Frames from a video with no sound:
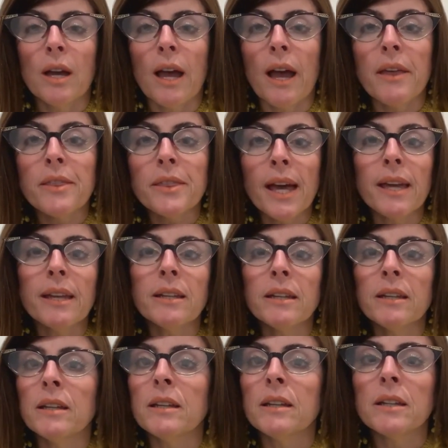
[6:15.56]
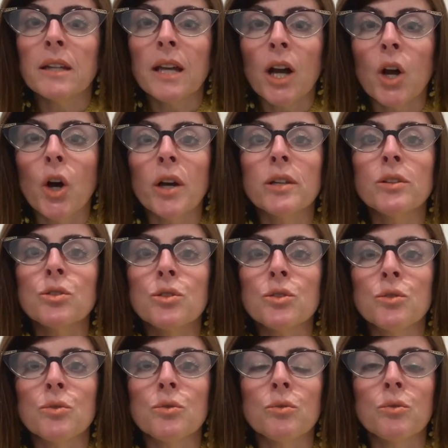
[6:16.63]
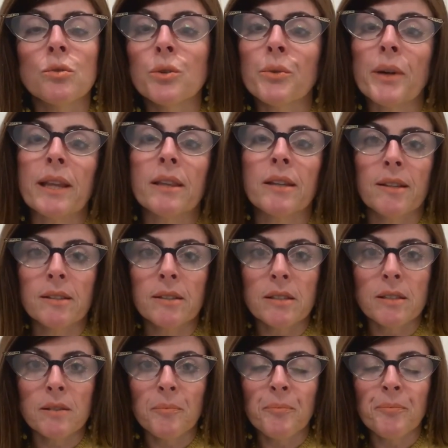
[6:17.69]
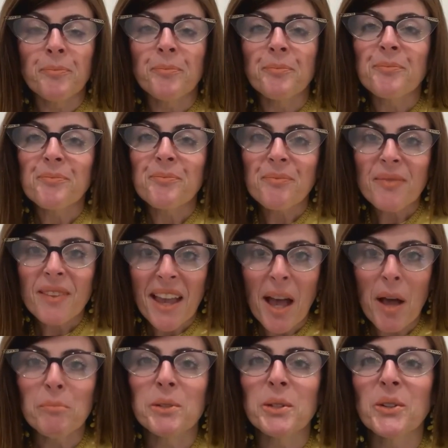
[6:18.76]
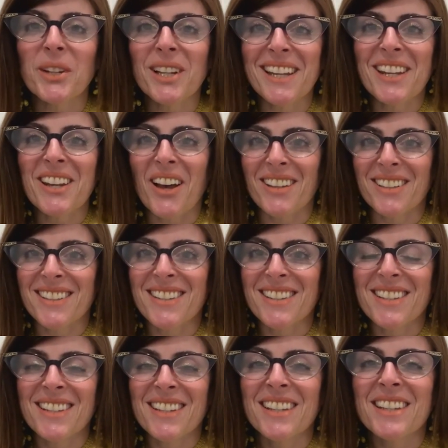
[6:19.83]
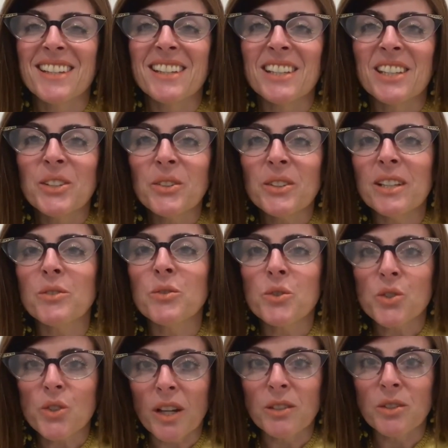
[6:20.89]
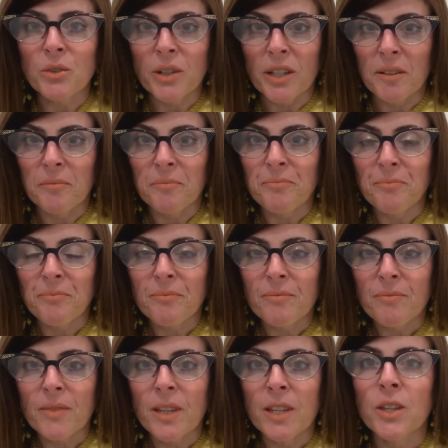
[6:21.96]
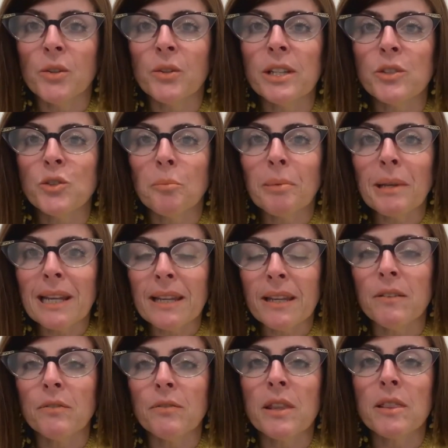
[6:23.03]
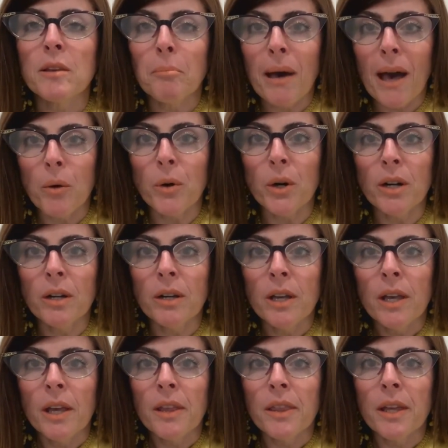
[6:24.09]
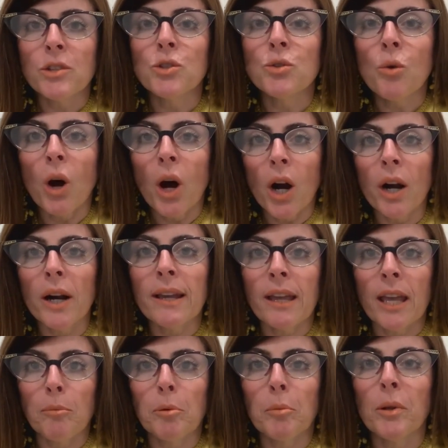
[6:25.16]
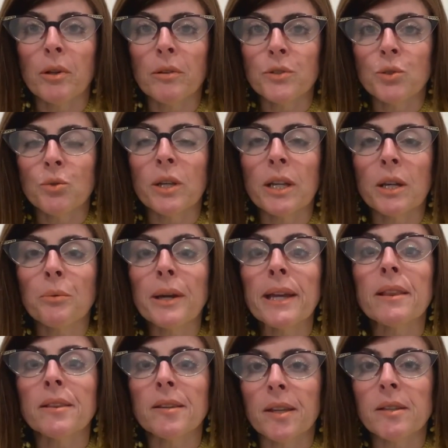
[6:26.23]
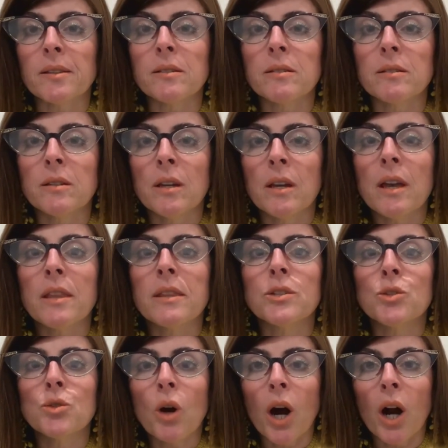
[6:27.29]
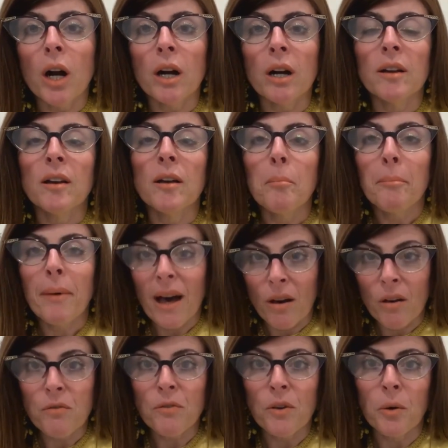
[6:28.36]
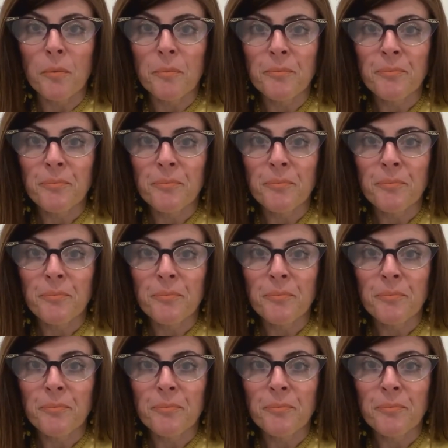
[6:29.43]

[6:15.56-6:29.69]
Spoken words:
and then they are going to do great things. Absolutely not. You need to start doing. You need to believe in the power that you are capable of doing great things, that you are powerful.